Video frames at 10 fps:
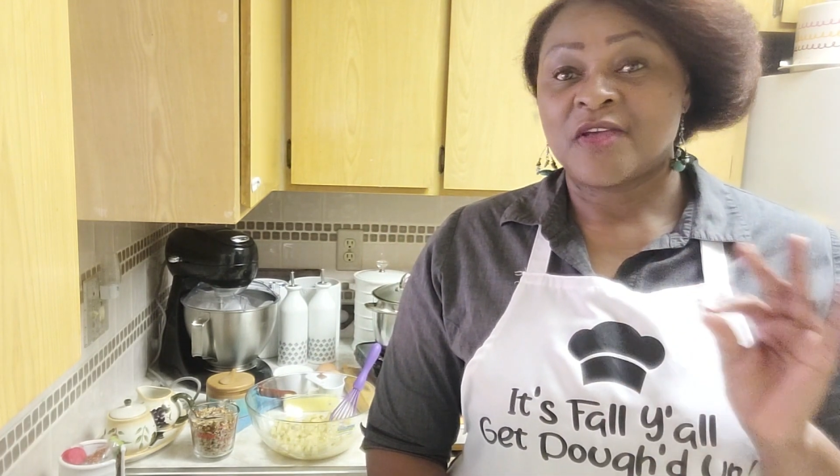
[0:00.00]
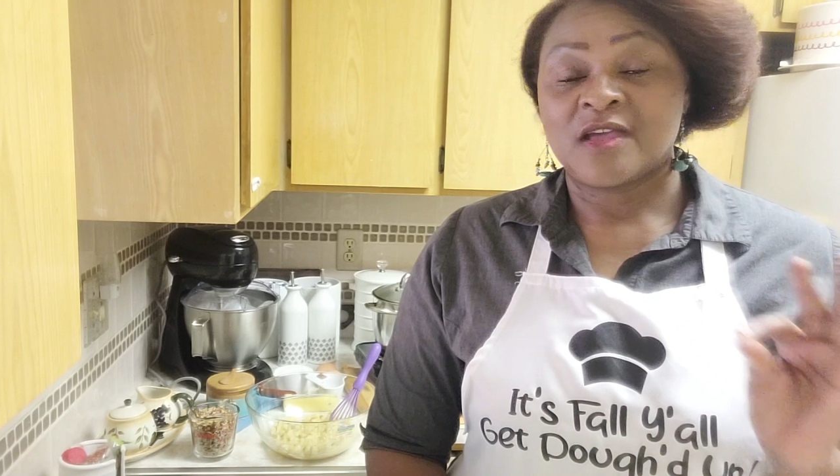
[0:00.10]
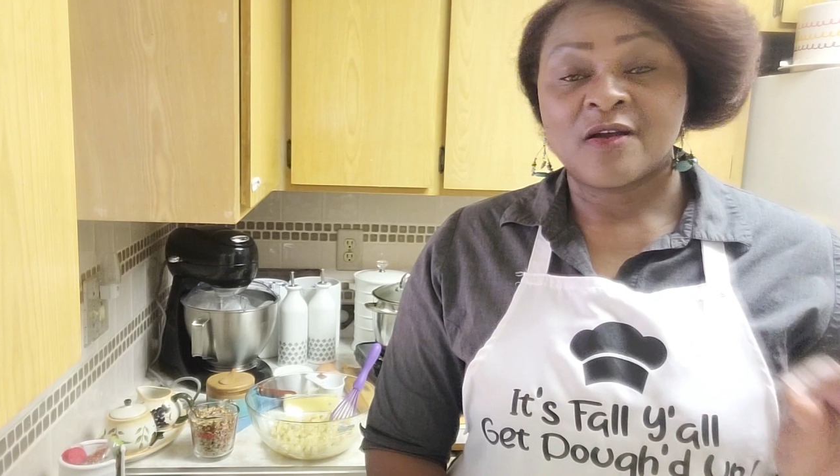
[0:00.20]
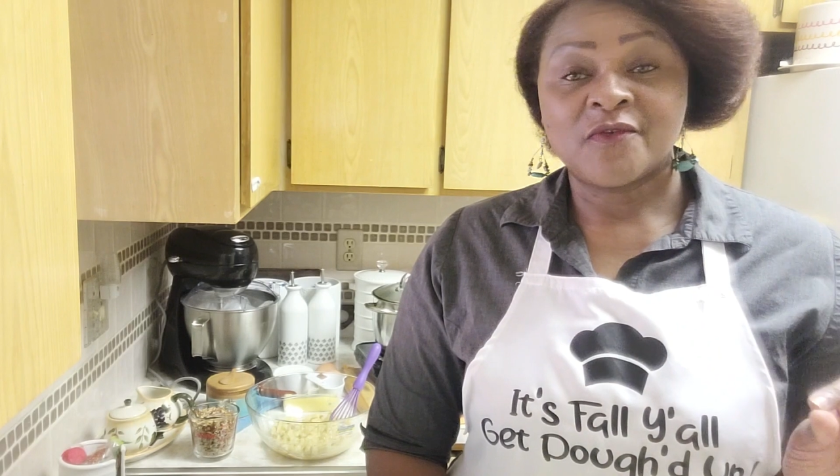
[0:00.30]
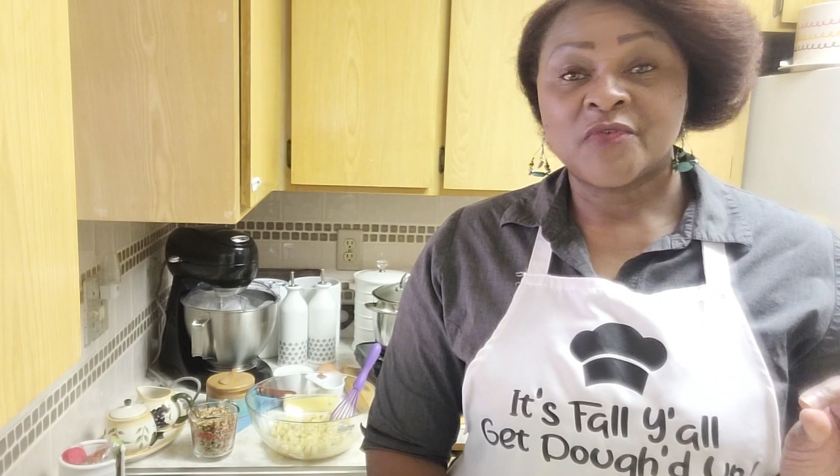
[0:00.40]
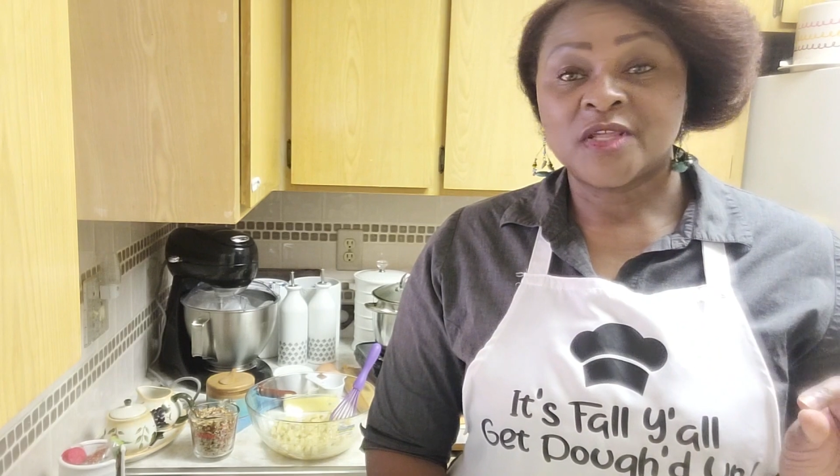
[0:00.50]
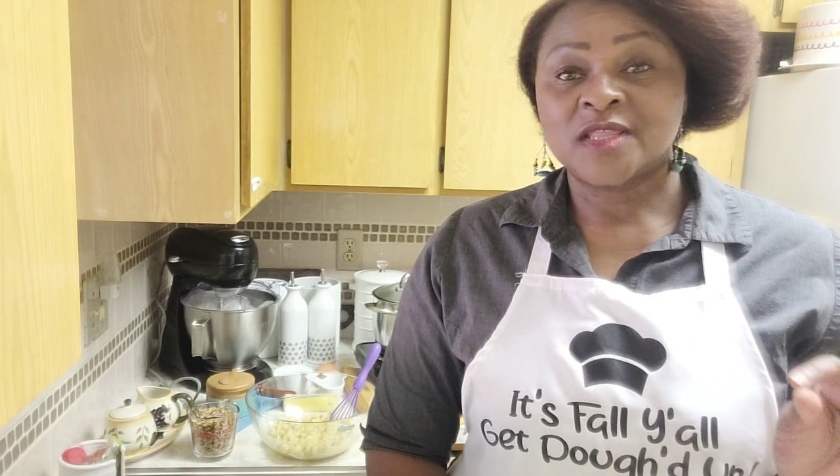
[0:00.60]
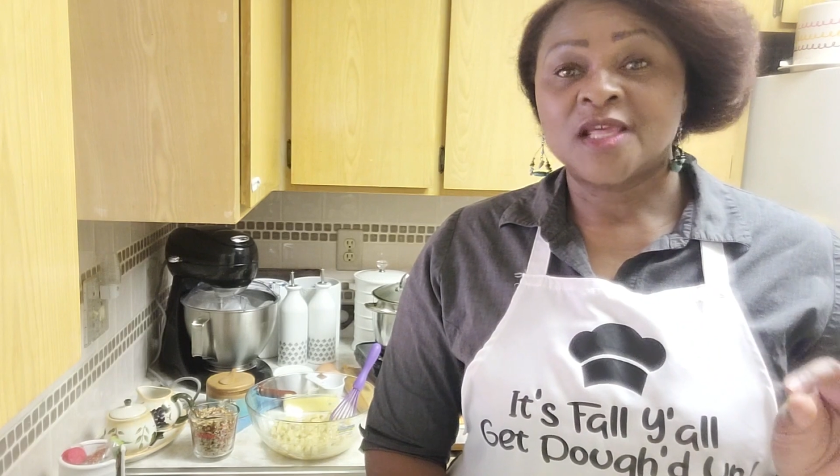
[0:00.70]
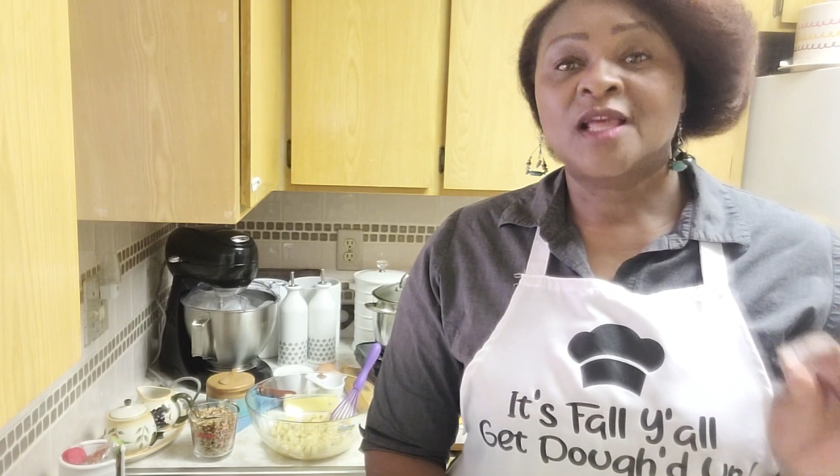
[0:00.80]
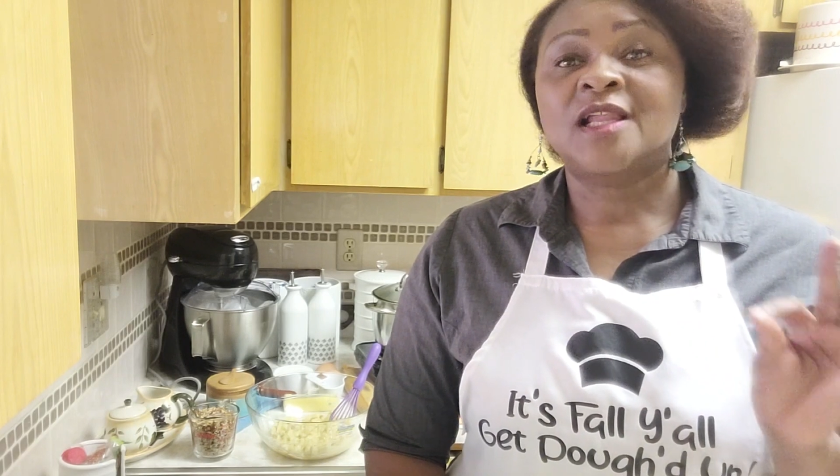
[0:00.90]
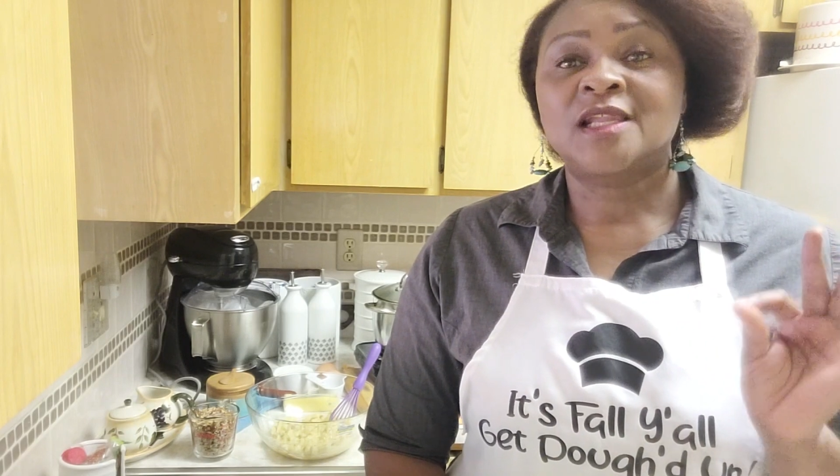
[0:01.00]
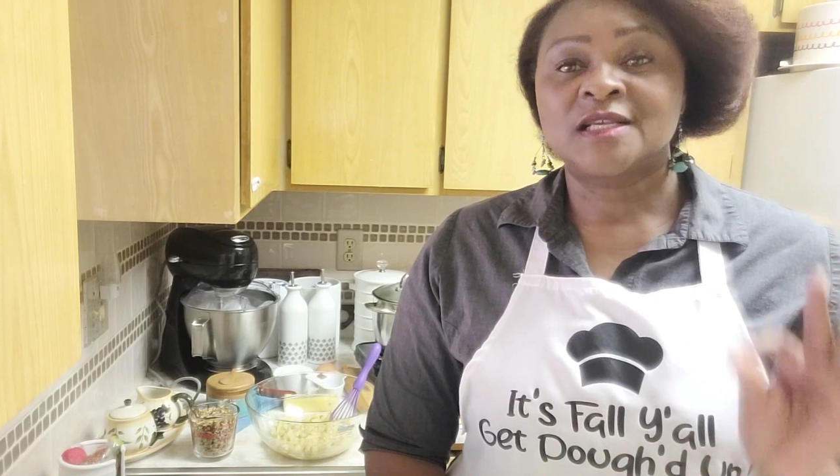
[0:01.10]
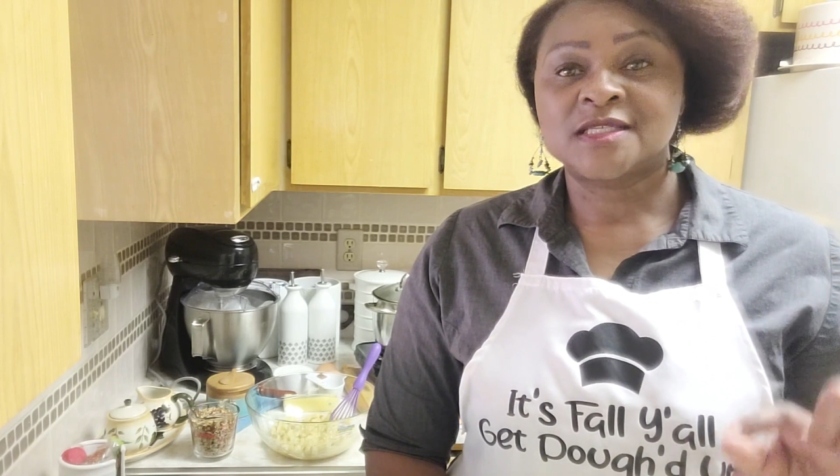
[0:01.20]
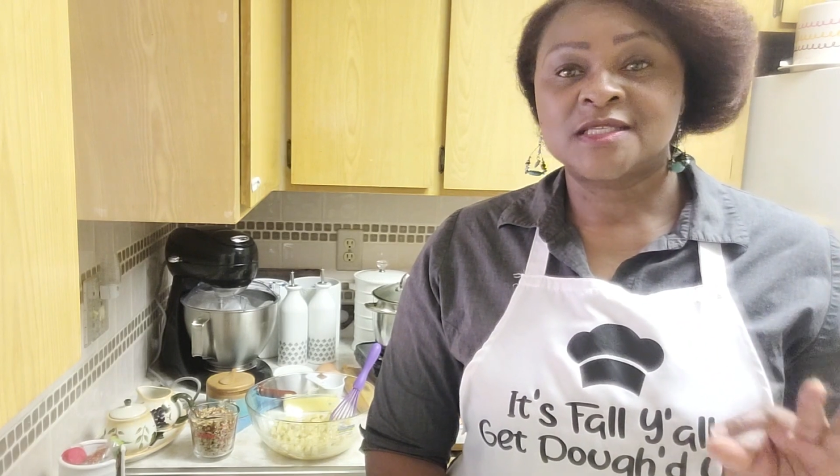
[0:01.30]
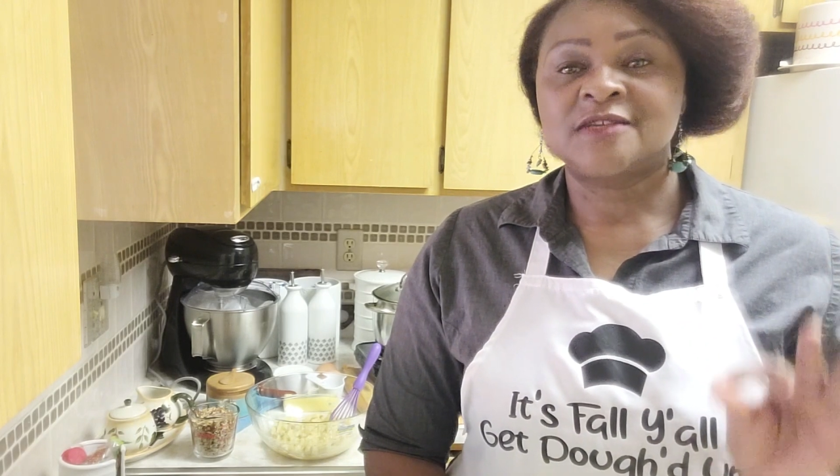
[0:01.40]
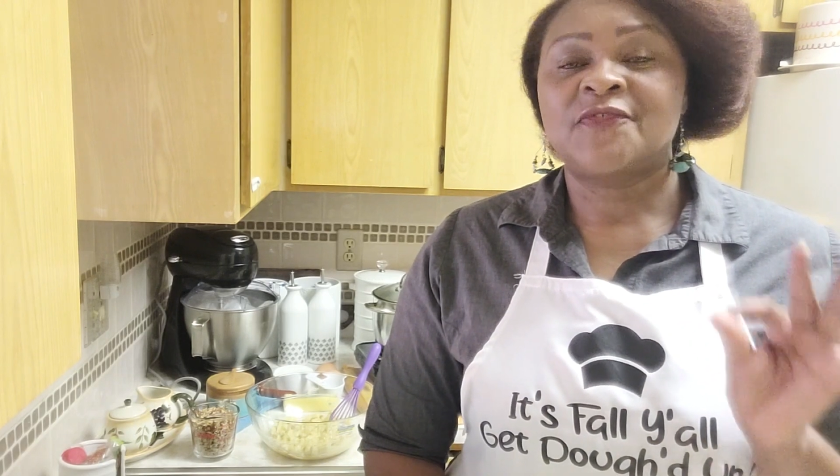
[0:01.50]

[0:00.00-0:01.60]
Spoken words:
everything listed